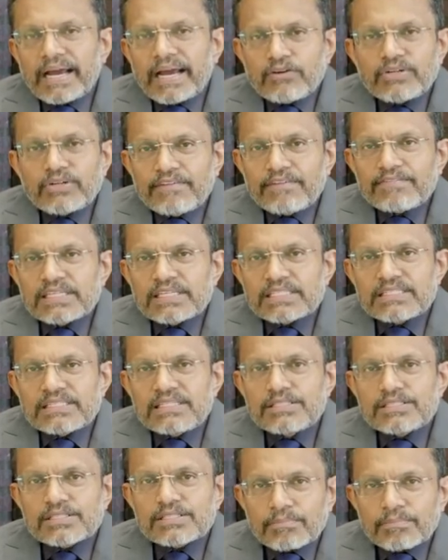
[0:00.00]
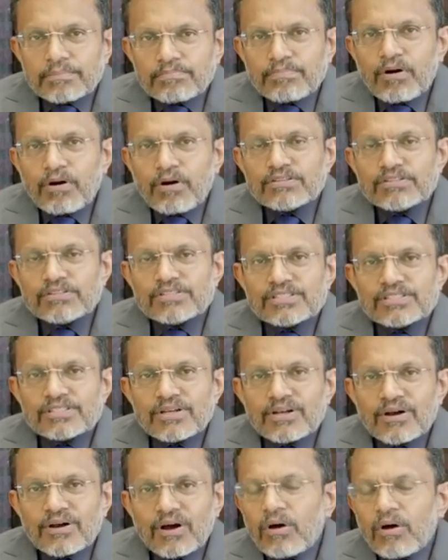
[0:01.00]
Biodiversity
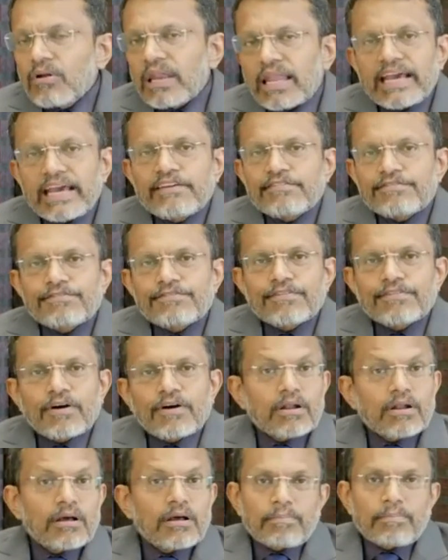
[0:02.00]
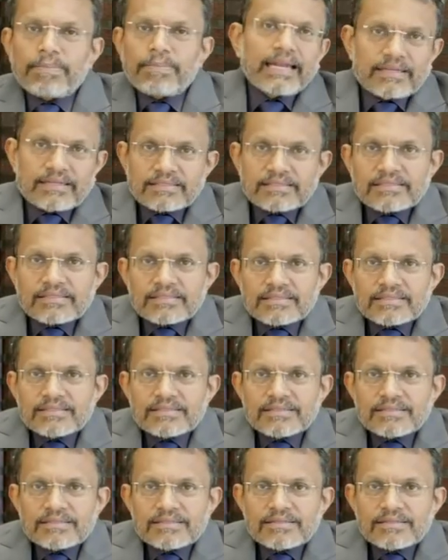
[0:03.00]
supports all life on our planet.
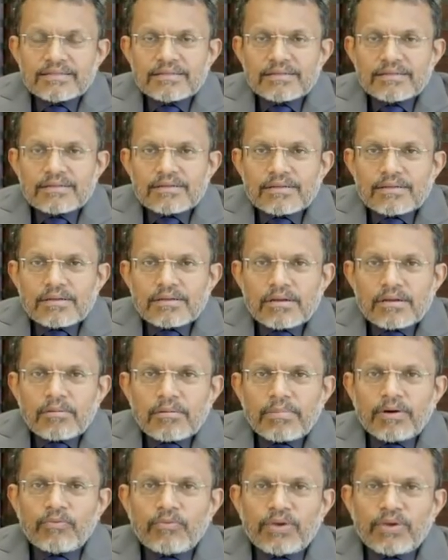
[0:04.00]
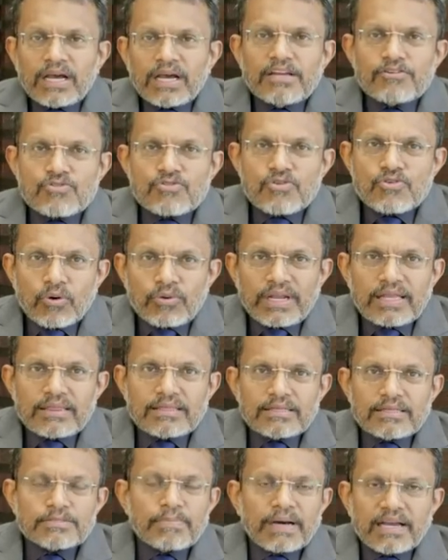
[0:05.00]
But we are
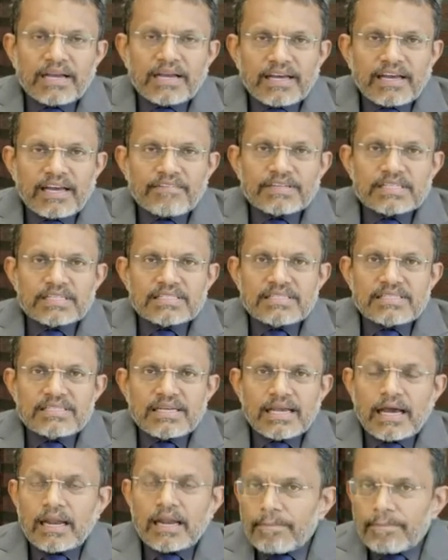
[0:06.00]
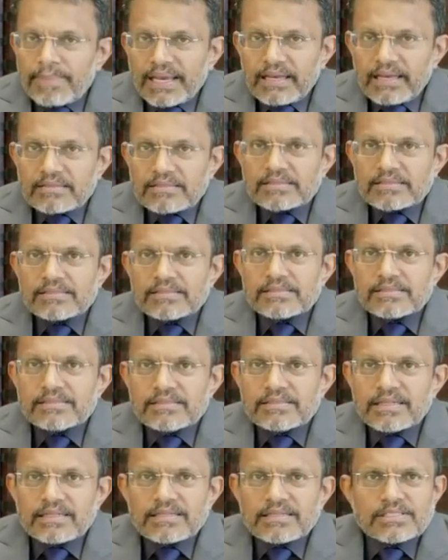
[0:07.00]
eroding this biodiversity at a
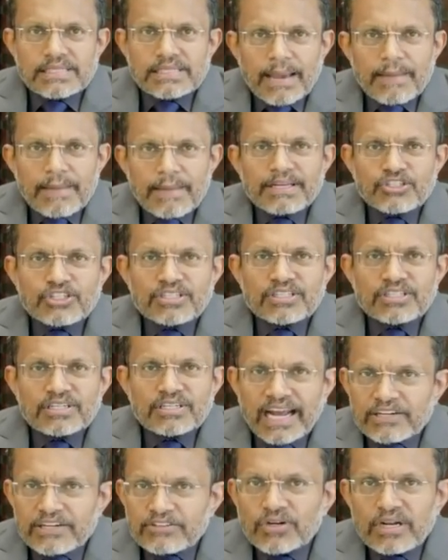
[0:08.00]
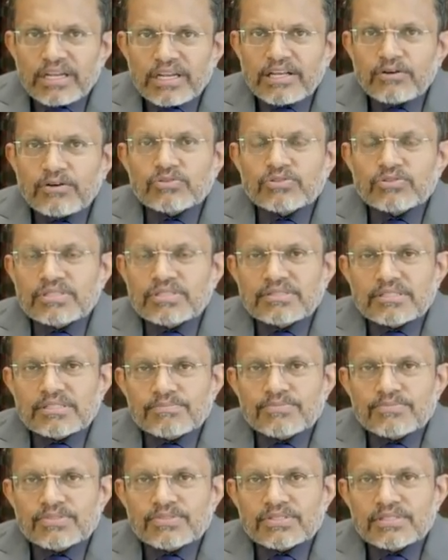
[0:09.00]
pace that is damaging the natural
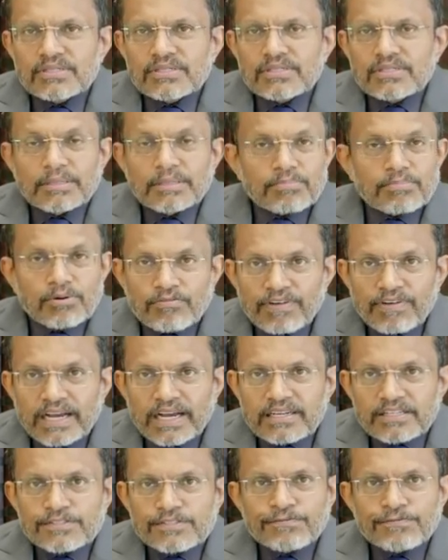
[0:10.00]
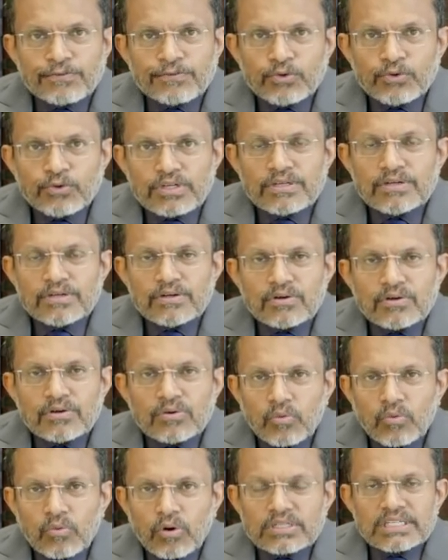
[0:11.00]
ecosystems that provide us food,
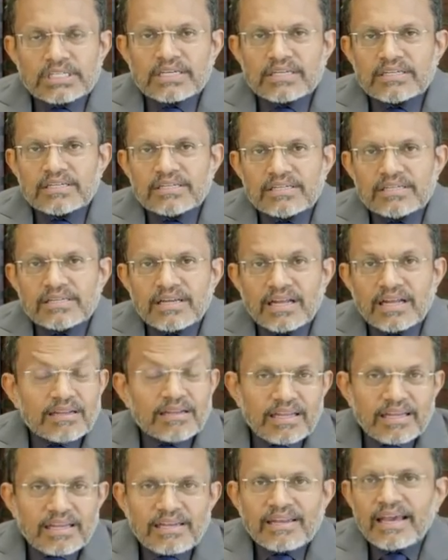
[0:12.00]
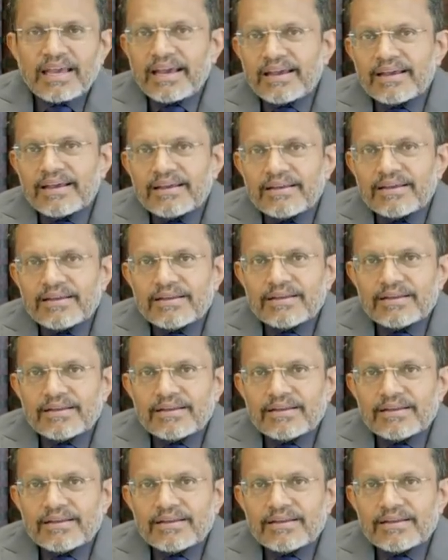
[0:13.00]
water, and clean air.